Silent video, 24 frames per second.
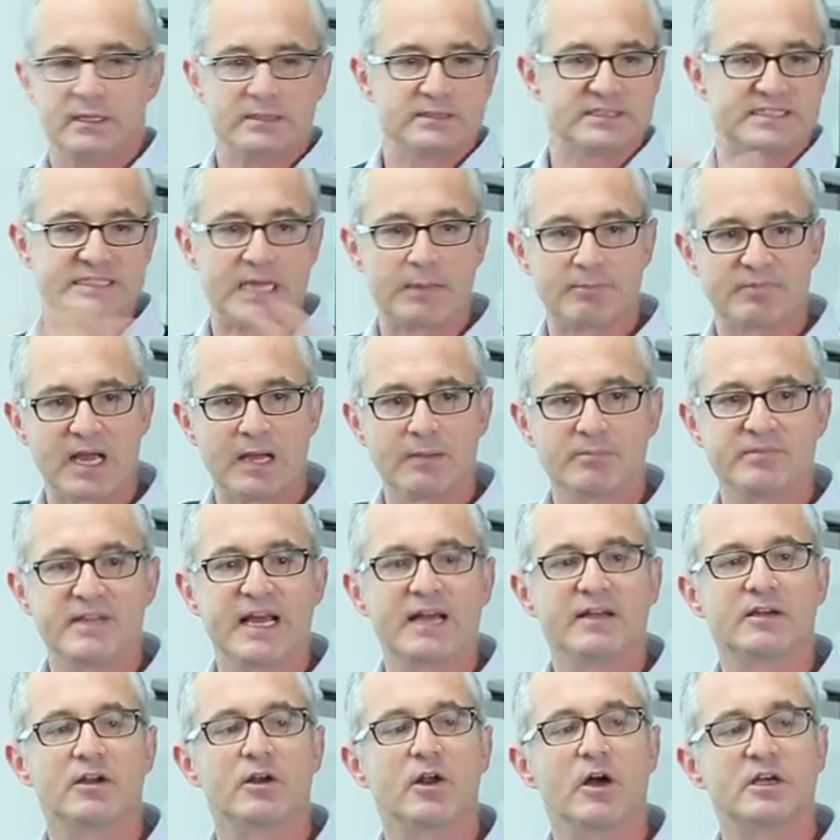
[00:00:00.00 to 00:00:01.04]
Sometimes
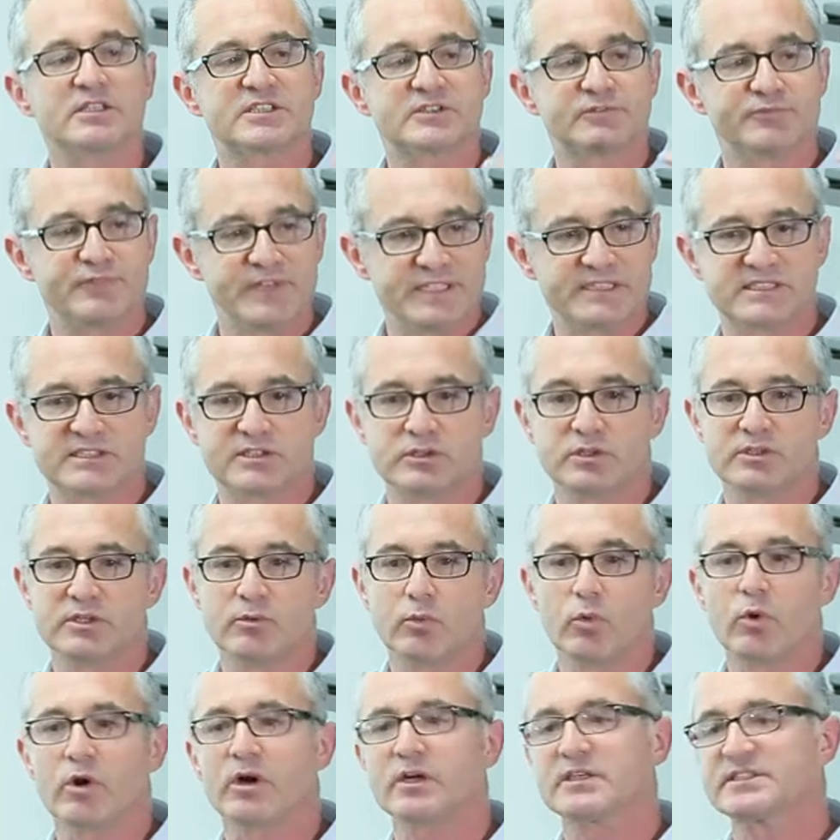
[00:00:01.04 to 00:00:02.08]
that gloss fits to the
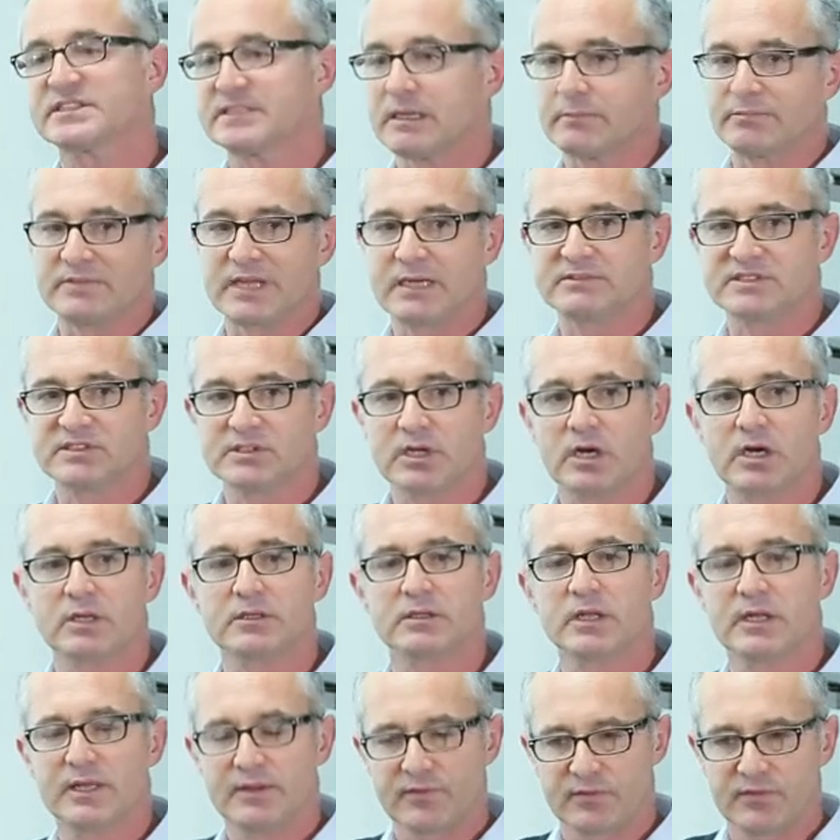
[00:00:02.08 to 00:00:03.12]
work, sometimes
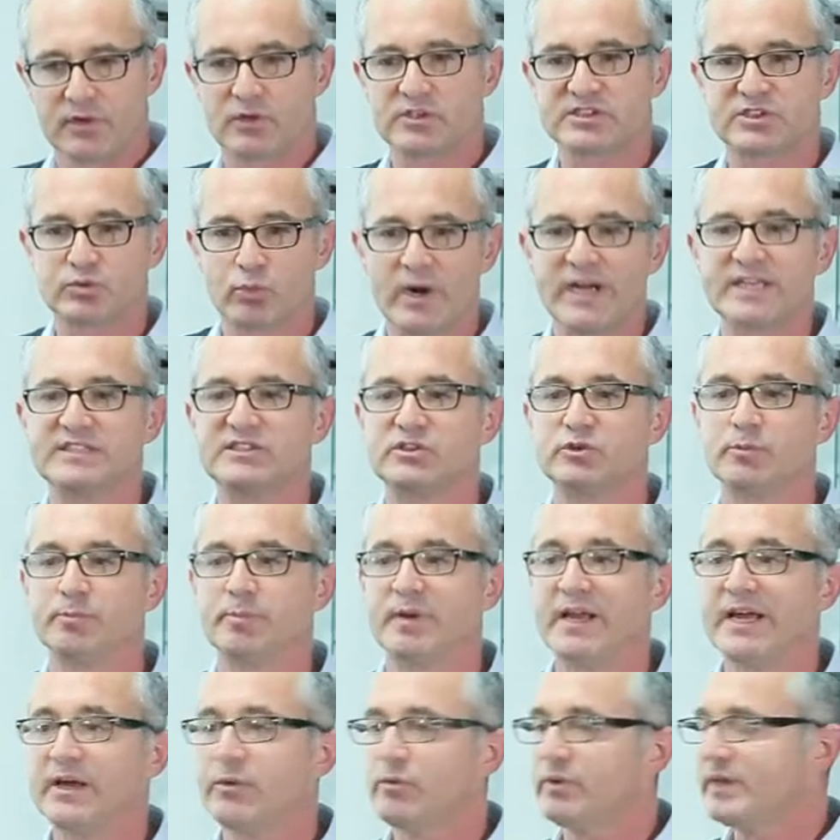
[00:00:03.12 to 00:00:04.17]
not. There's ways to play